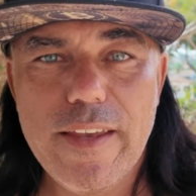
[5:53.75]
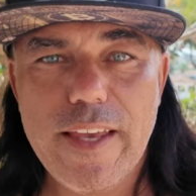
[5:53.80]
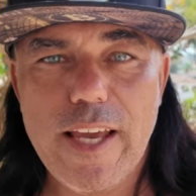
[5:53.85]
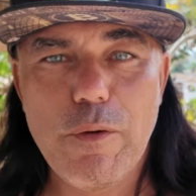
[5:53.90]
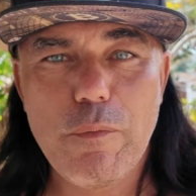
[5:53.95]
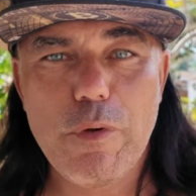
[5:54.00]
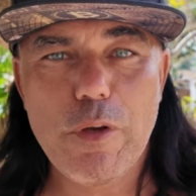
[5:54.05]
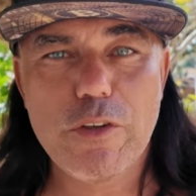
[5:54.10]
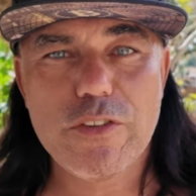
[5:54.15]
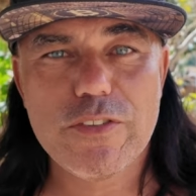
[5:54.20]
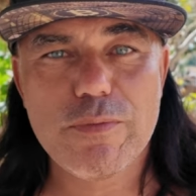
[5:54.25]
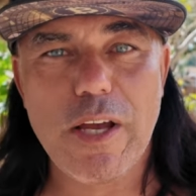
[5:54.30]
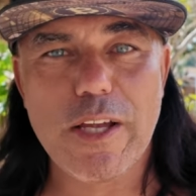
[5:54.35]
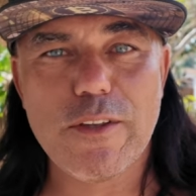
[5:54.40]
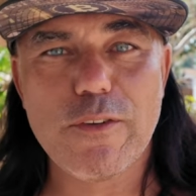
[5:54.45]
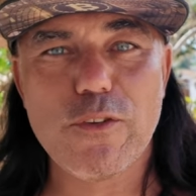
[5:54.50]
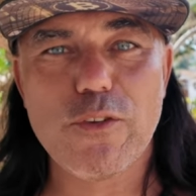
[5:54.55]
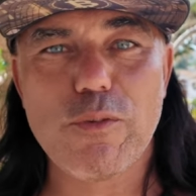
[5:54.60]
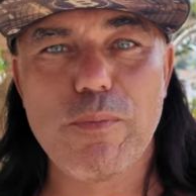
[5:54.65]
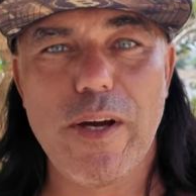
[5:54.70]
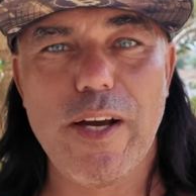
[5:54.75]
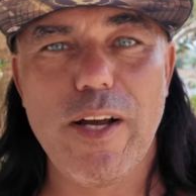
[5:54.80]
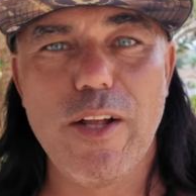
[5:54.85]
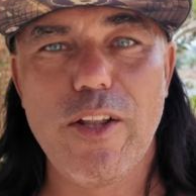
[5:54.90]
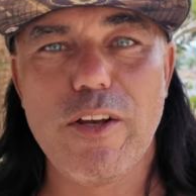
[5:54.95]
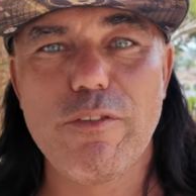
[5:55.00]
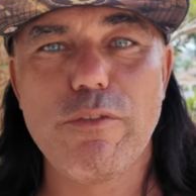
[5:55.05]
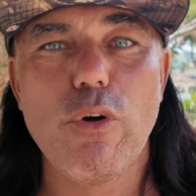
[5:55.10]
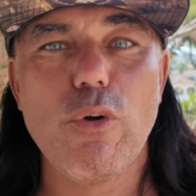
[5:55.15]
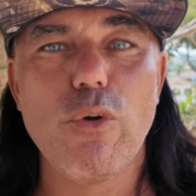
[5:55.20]
and we start to smile
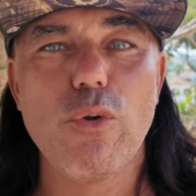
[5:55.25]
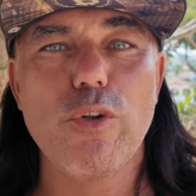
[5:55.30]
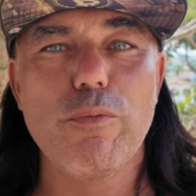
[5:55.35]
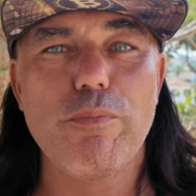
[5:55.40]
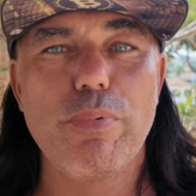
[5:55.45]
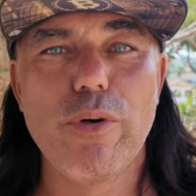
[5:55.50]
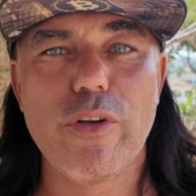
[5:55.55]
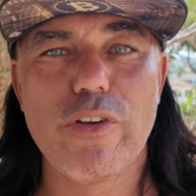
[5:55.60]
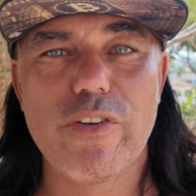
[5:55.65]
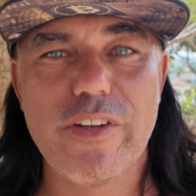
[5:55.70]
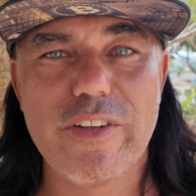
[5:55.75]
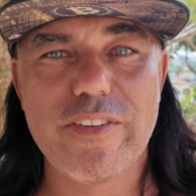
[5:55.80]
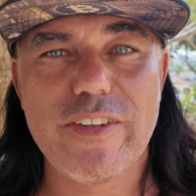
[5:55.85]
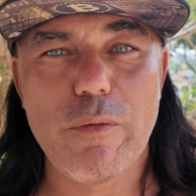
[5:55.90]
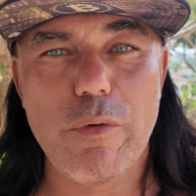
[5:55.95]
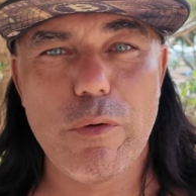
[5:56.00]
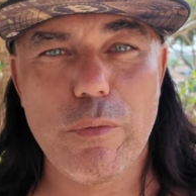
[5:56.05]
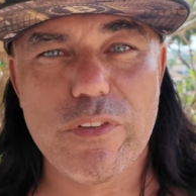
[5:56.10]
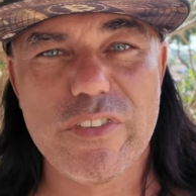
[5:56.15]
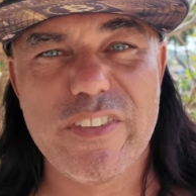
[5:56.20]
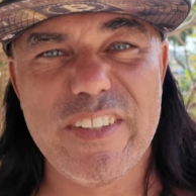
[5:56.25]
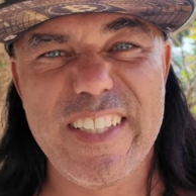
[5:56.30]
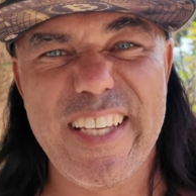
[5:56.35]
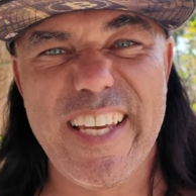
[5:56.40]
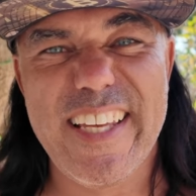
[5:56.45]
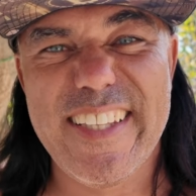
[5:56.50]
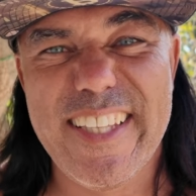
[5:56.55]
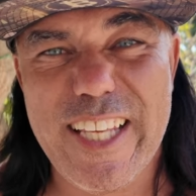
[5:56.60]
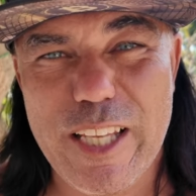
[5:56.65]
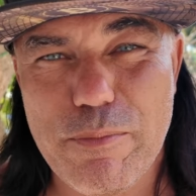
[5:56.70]
of all the bullishness that we will see
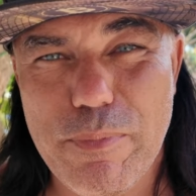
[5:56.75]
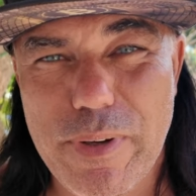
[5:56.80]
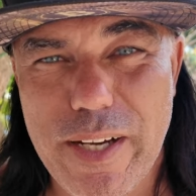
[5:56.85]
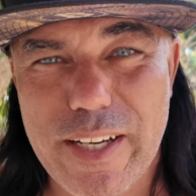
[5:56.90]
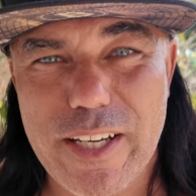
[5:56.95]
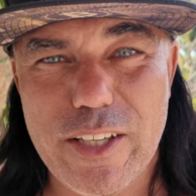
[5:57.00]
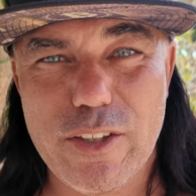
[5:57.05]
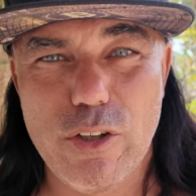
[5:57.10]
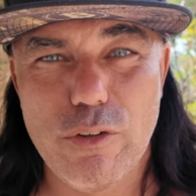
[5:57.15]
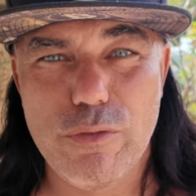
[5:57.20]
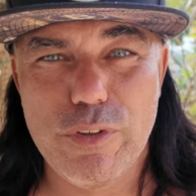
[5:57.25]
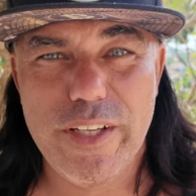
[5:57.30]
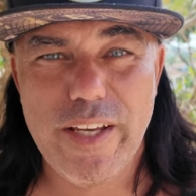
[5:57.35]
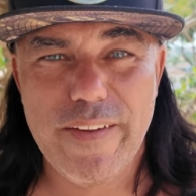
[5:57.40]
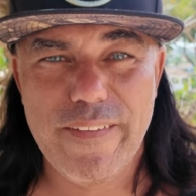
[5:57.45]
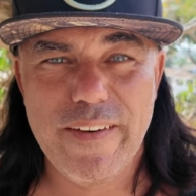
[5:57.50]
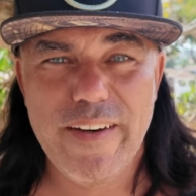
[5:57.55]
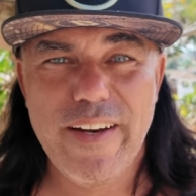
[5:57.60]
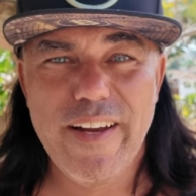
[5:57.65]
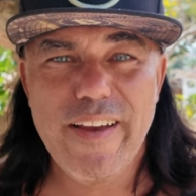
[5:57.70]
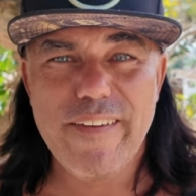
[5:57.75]
in that market over there.